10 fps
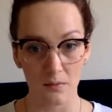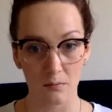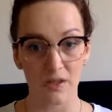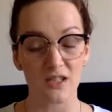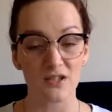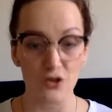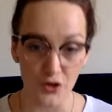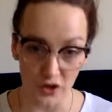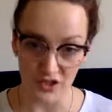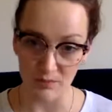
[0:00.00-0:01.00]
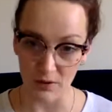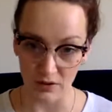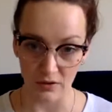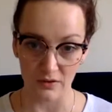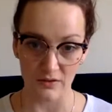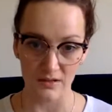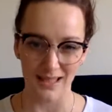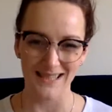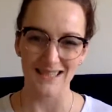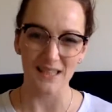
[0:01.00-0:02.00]
but it's just because
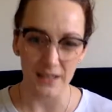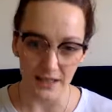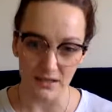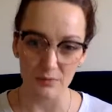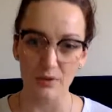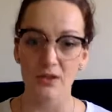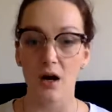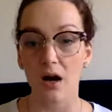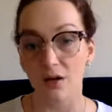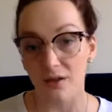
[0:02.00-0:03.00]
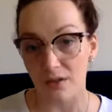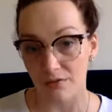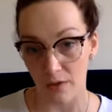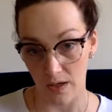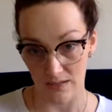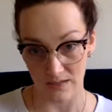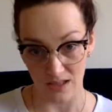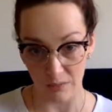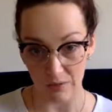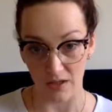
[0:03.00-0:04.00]
it's a little bit harder for us in
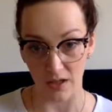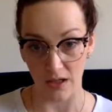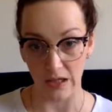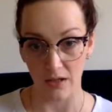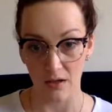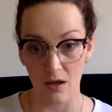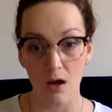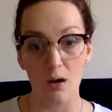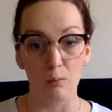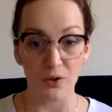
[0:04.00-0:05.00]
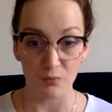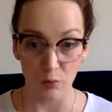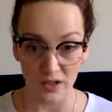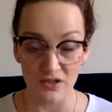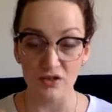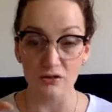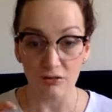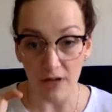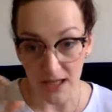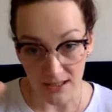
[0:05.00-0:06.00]
the beginning. But once you
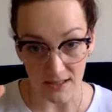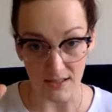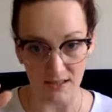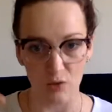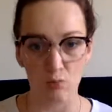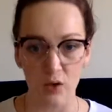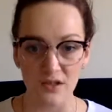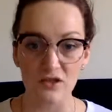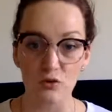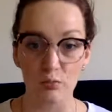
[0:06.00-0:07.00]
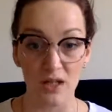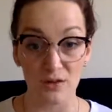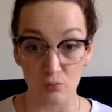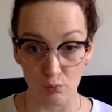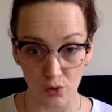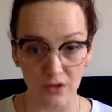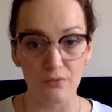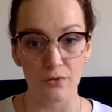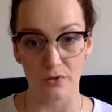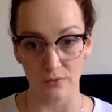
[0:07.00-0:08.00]
crack this and once you make it work
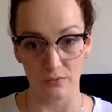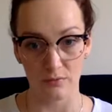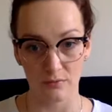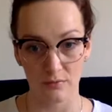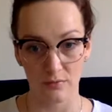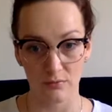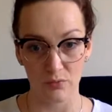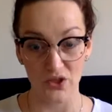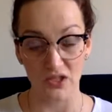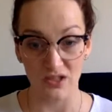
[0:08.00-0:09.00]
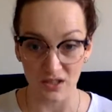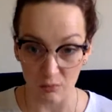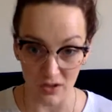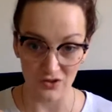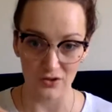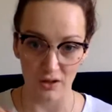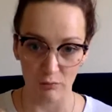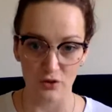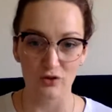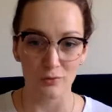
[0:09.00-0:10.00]
for you, which is the question I
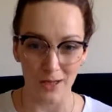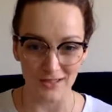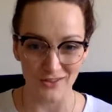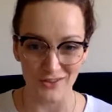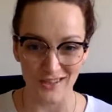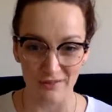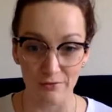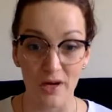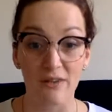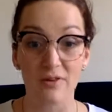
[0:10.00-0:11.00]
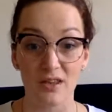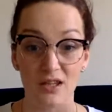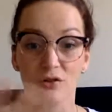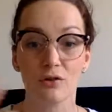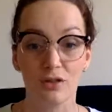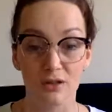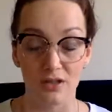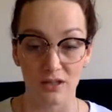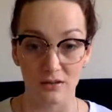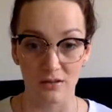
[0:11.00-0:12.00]
want you to ask yourself for everything you learn
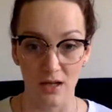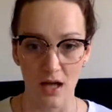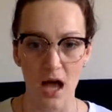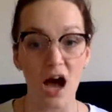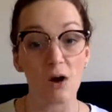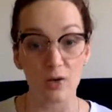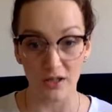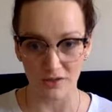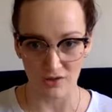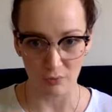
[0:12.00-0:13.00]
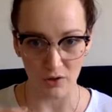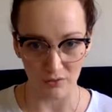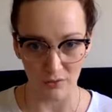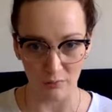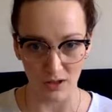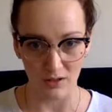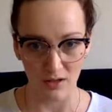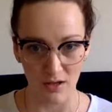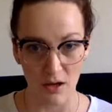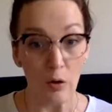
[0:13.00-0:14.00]
here, how can this work for me?
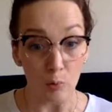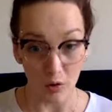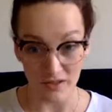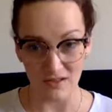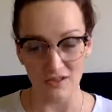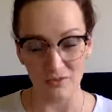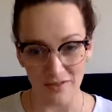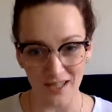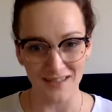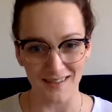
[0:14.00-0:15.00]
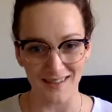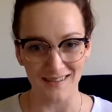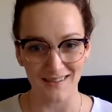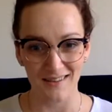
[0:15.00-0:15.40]
Once you've done that,